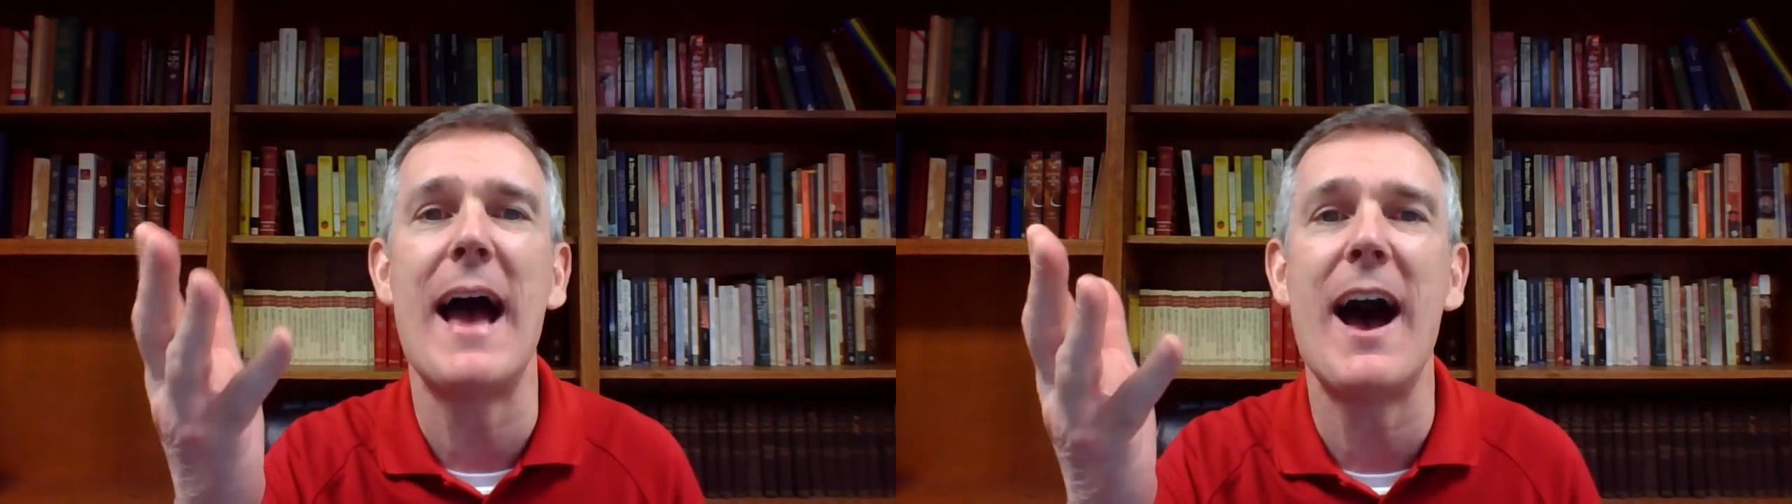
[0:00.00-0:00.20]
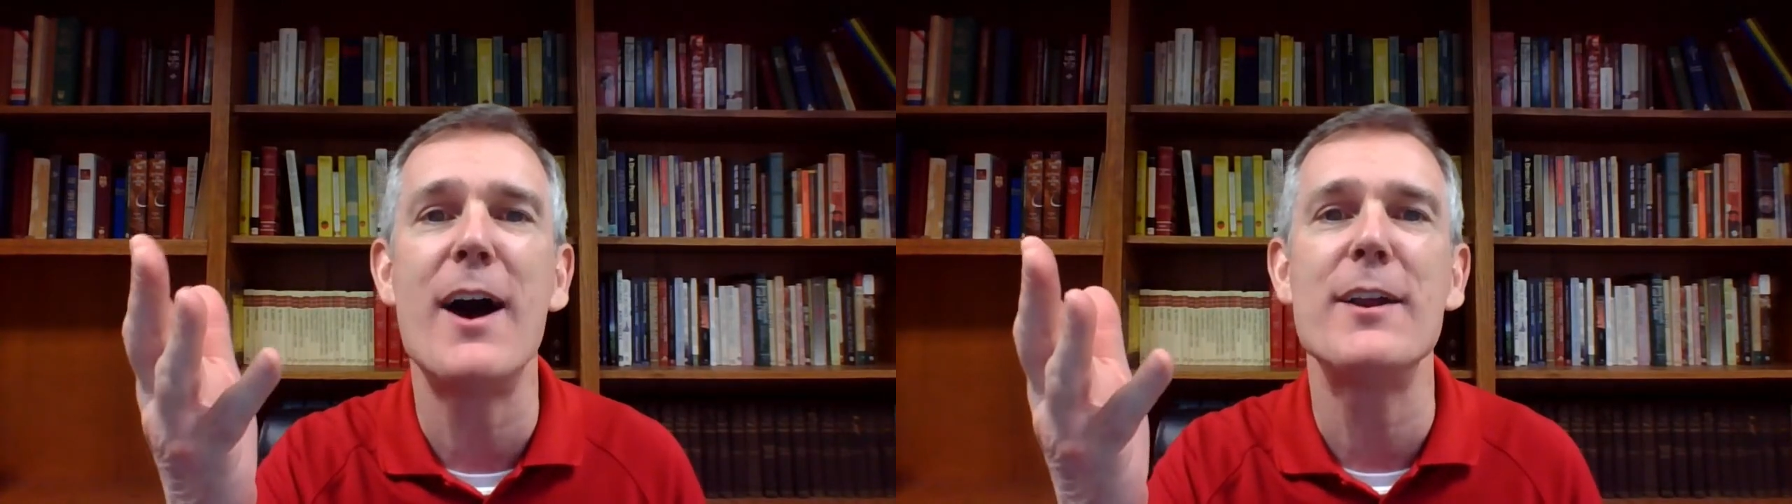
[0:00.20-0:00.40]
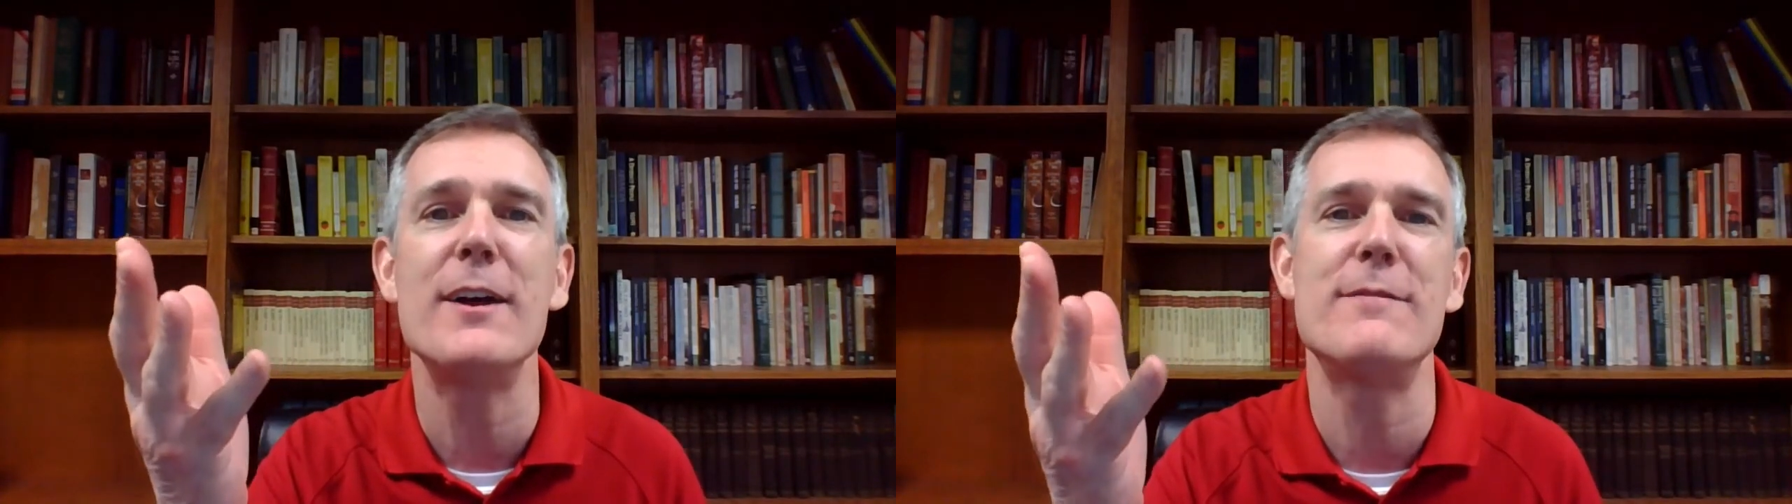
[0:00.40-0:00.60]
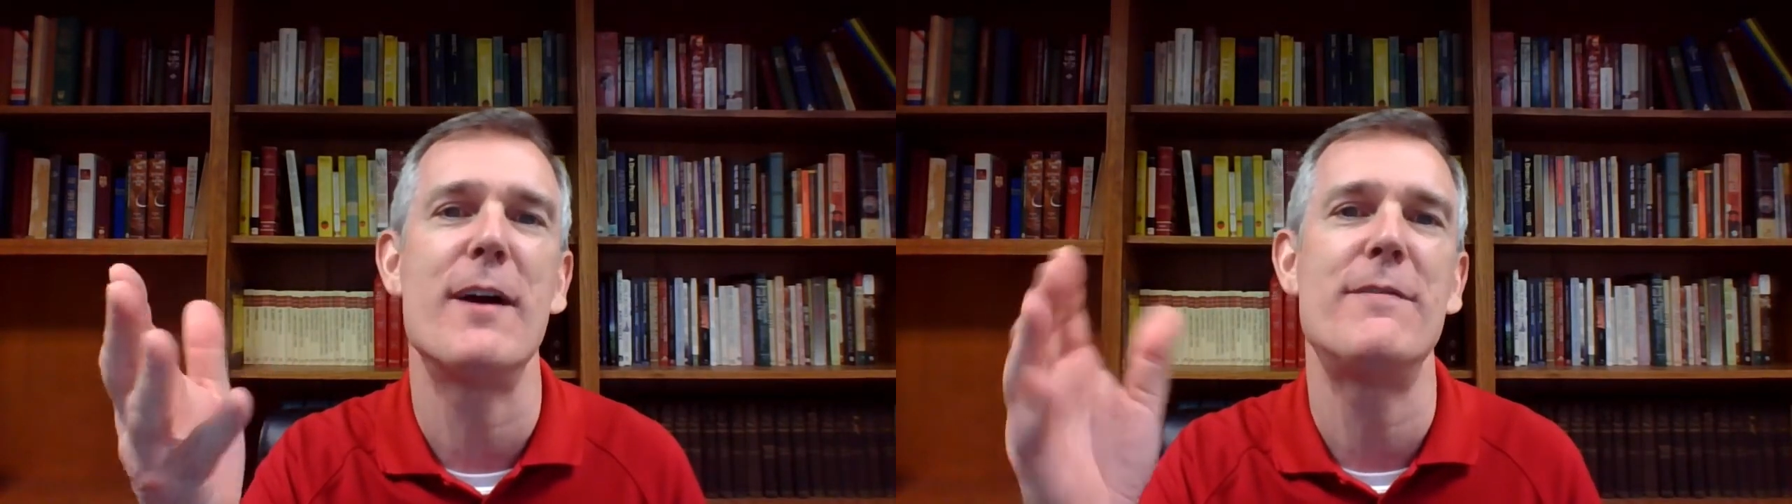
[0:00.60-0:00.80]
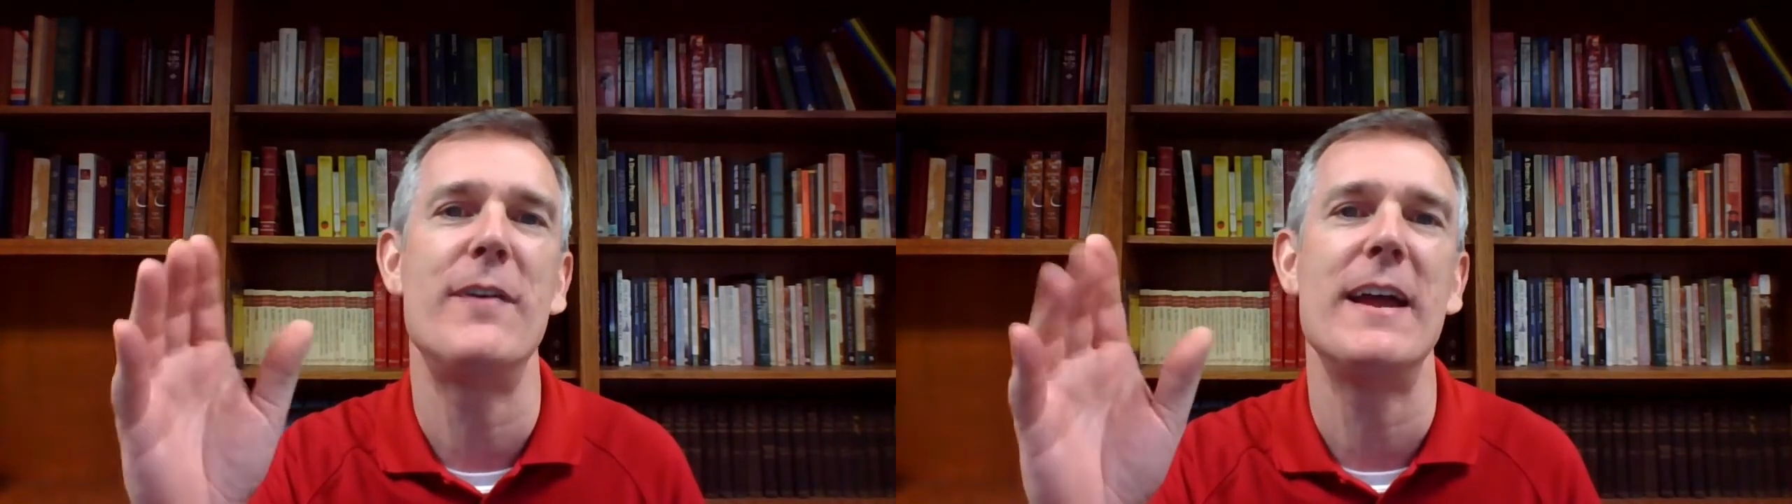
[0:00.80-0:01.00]
out of
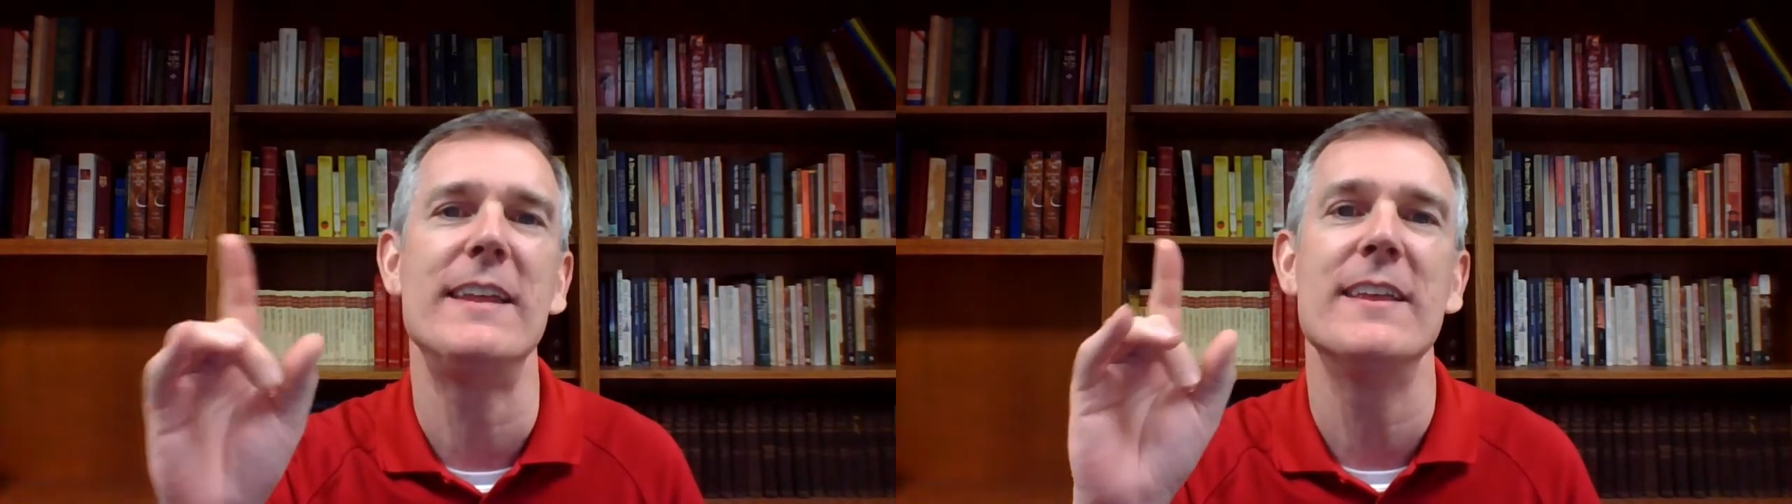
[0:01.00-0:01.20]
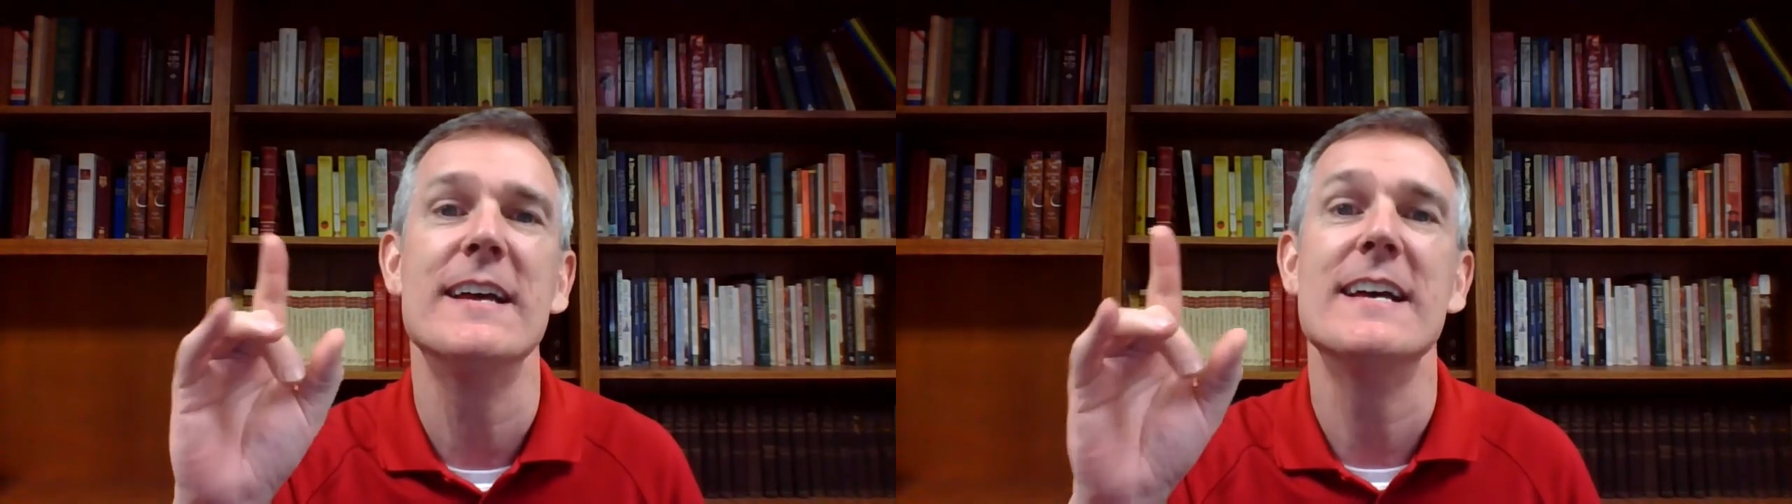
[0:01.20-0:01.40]
our faith